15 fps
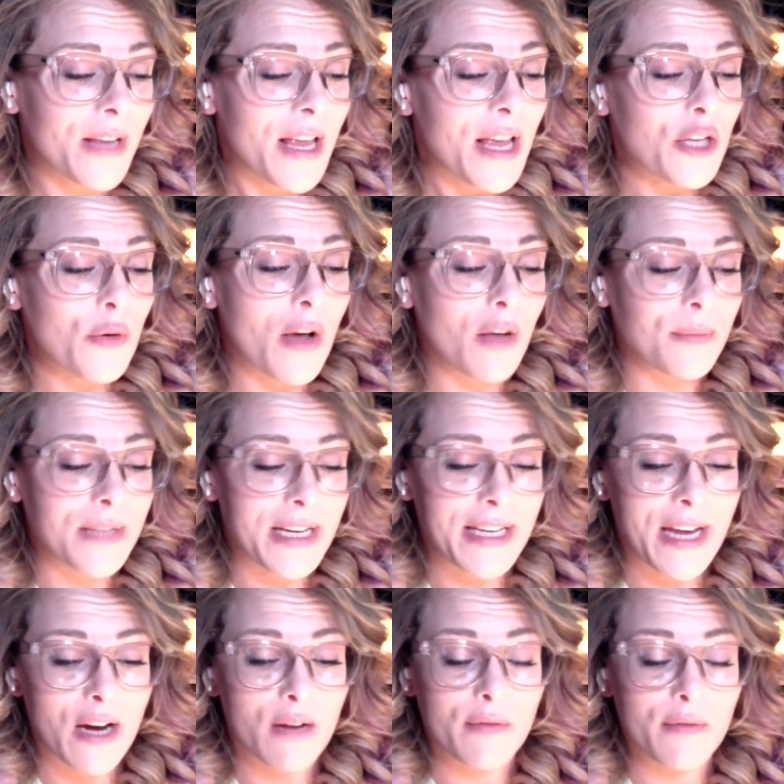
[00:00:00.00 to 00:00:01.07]
you helped take
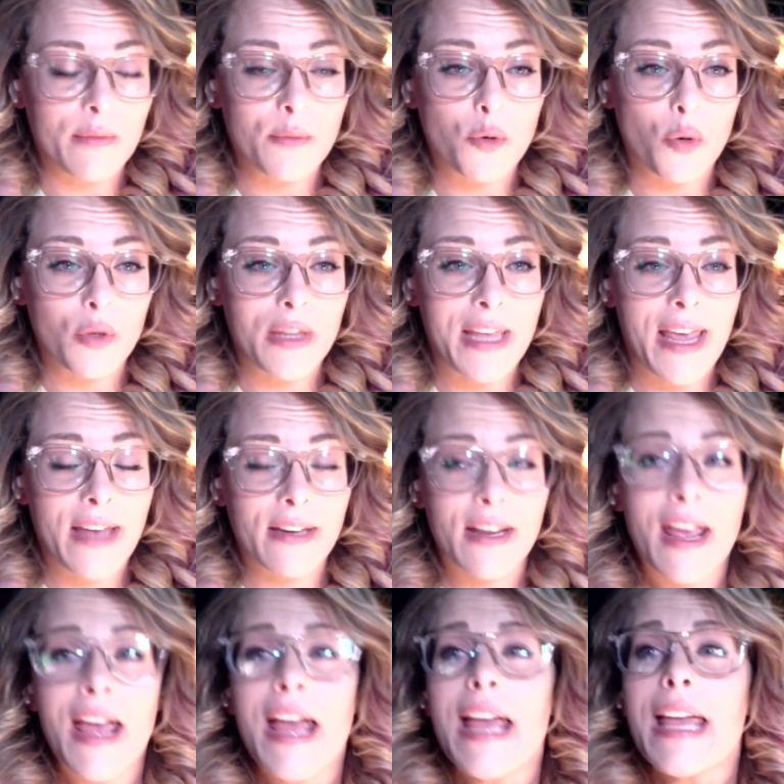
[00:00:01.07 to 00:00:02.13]
care of him toward the end.
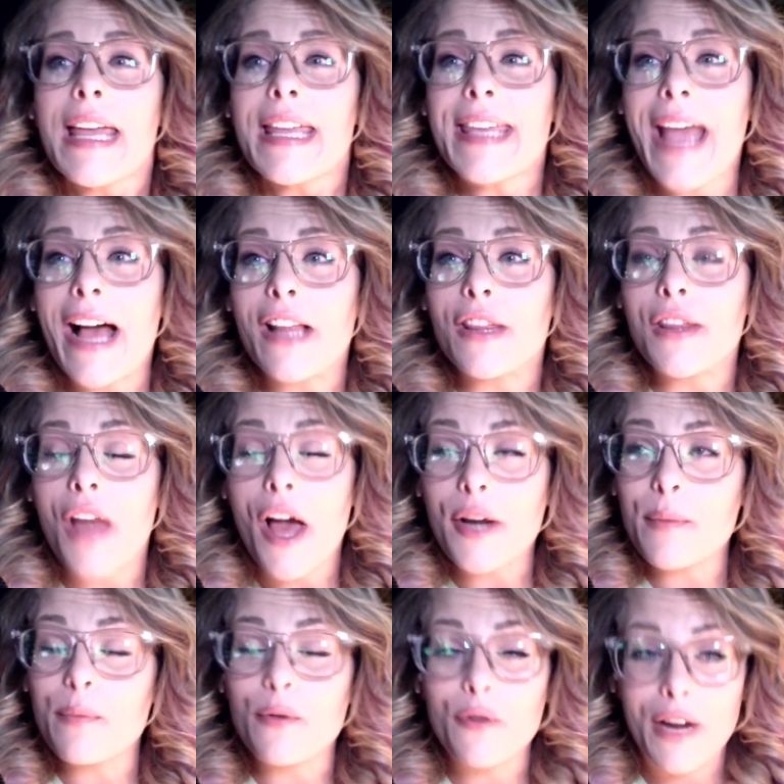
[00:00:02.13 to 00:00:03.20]
Yeah, a lot
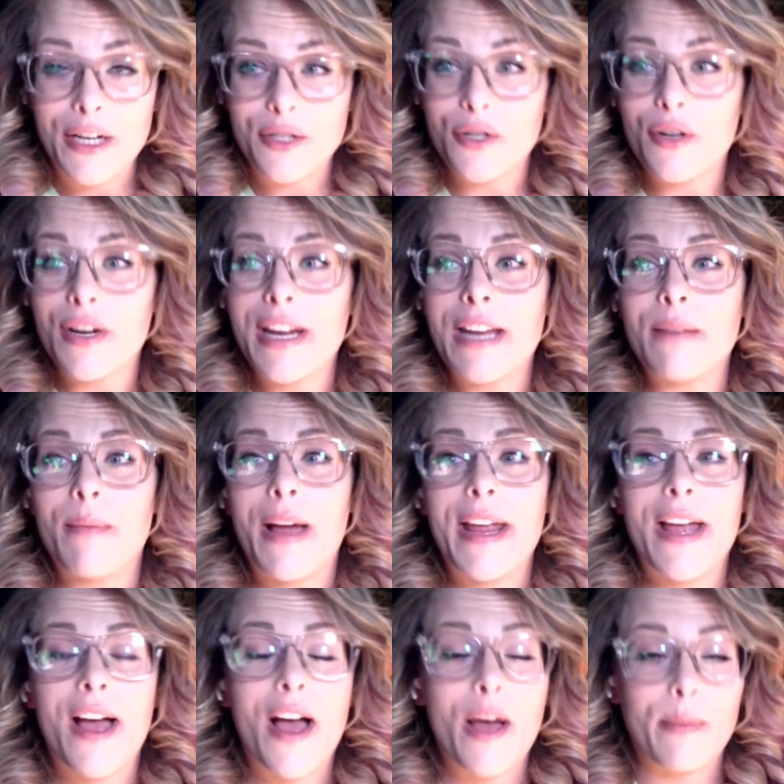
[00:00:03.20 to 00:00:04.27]
of pressure in my
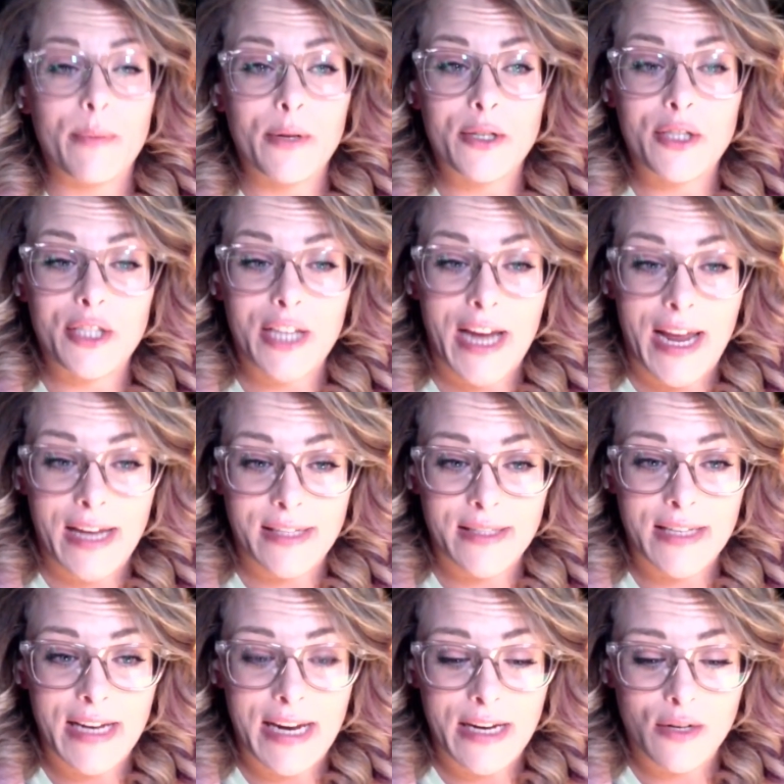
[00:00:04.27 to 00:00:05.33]
upper chest.
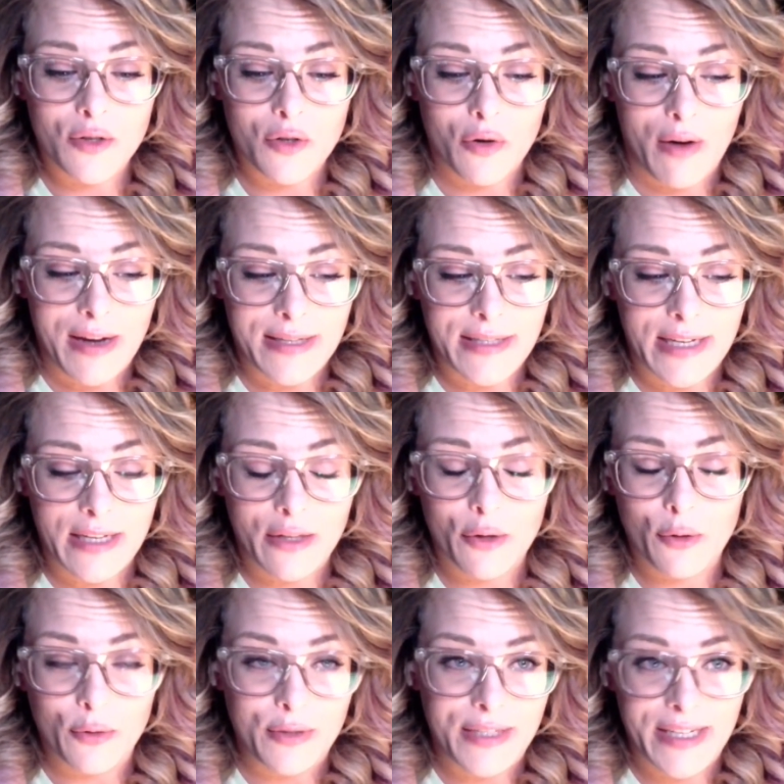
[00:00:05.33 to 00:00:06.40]
Interesting.
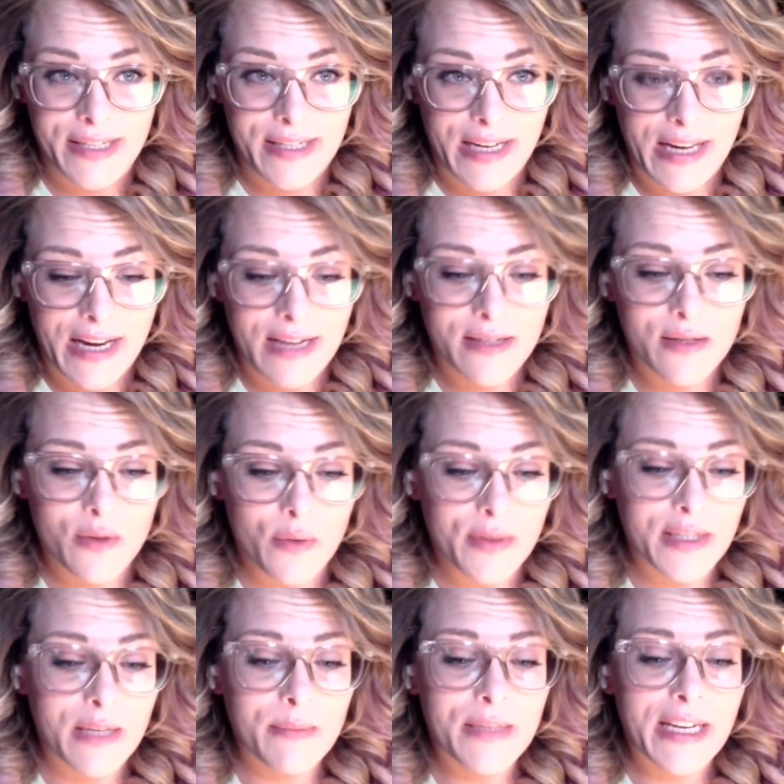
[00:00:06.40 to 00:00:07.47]
Little dizziness. So it
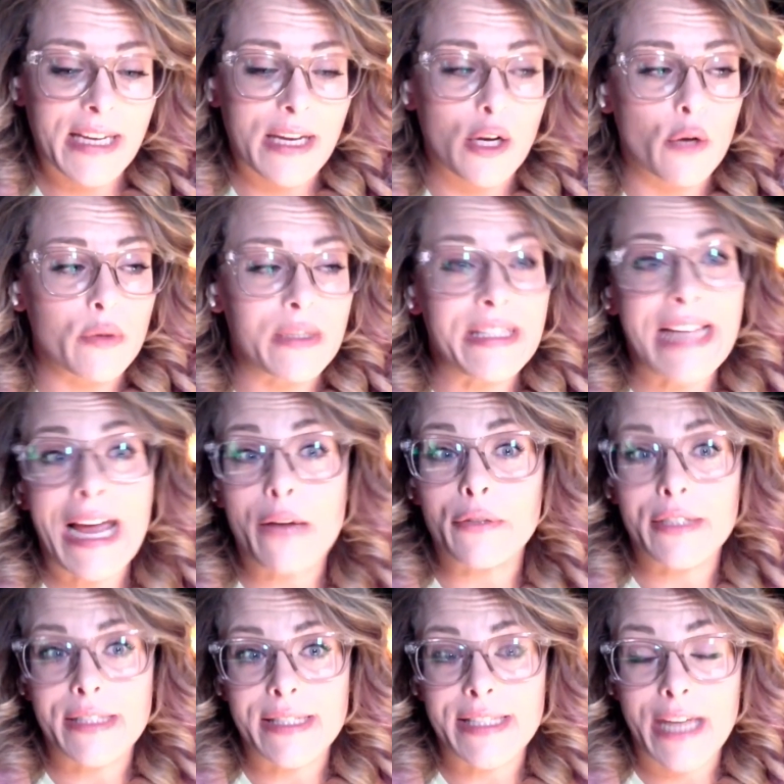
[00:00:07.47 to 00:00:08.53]
seems like it goes down
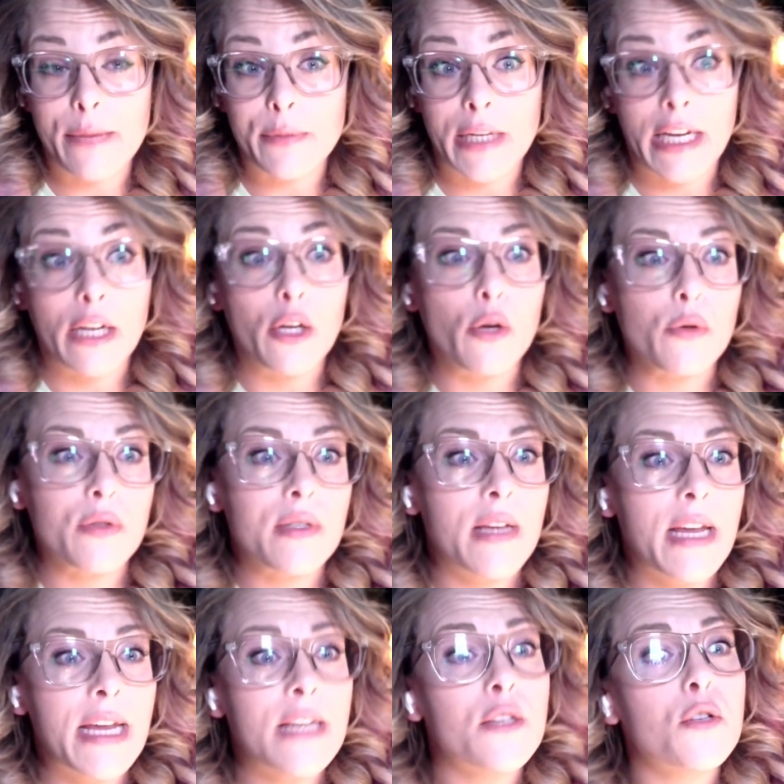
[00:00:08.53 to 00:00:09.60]
in steps, like it goes
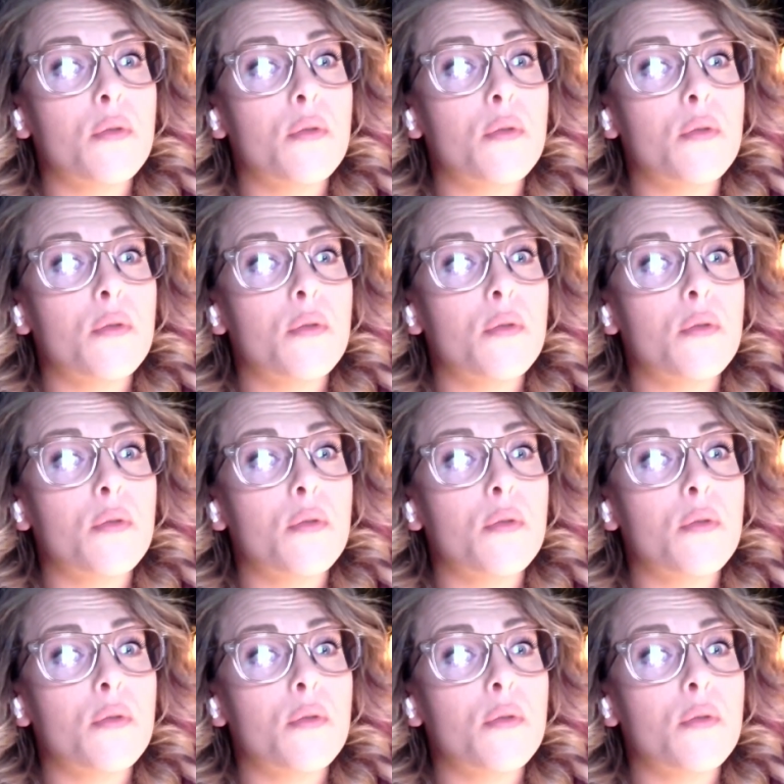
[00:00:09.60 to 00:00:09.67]
into